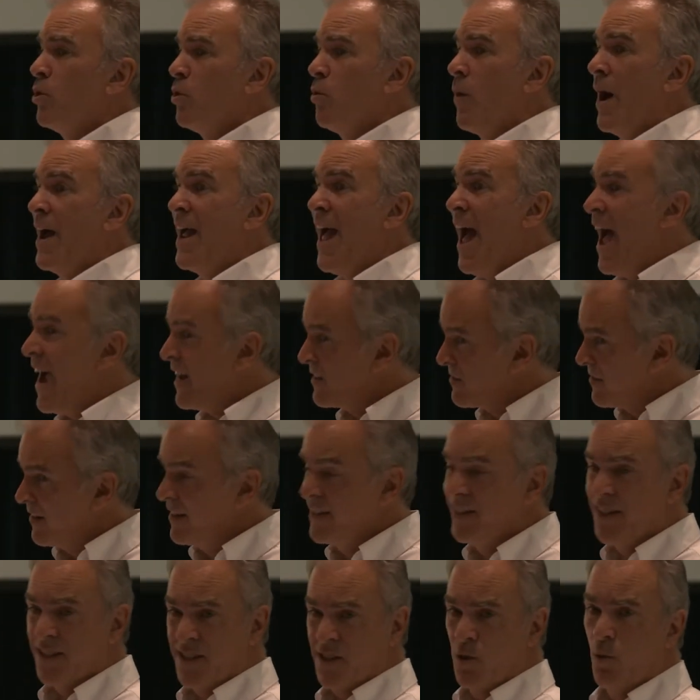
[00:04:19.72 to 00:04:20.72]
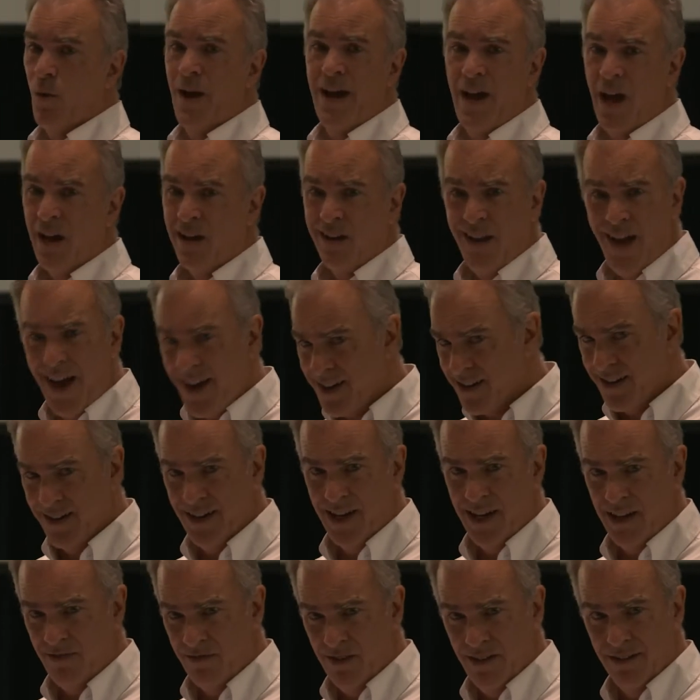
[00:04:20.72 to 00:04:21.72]
away, actually, just the way I like it,
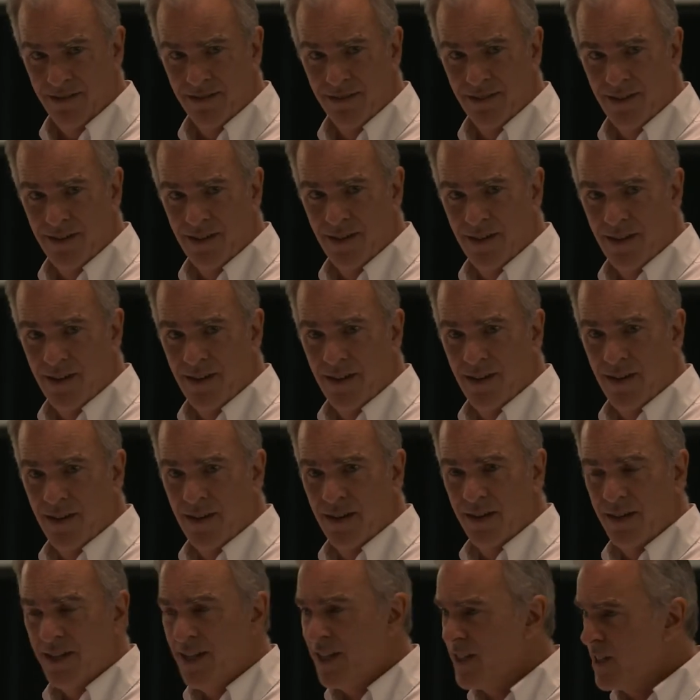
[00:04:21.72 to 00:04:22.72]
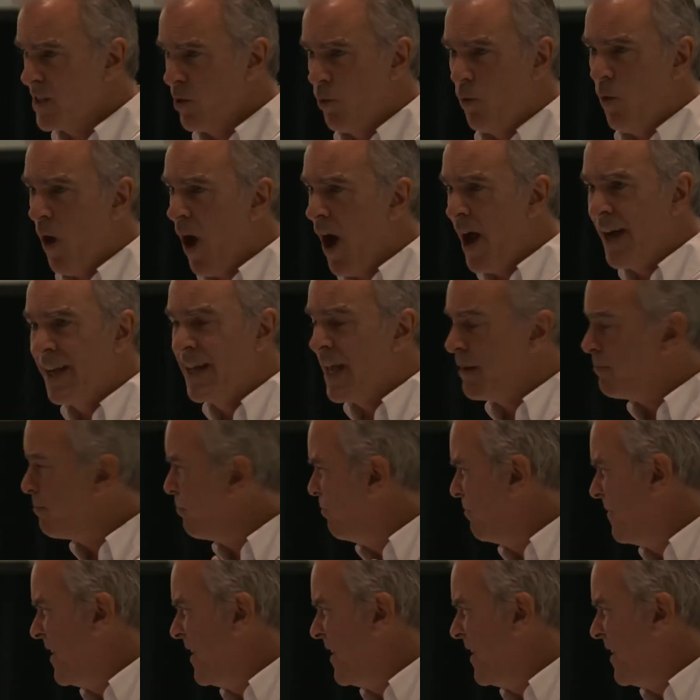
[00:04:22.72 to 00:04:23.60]
even. Just that I get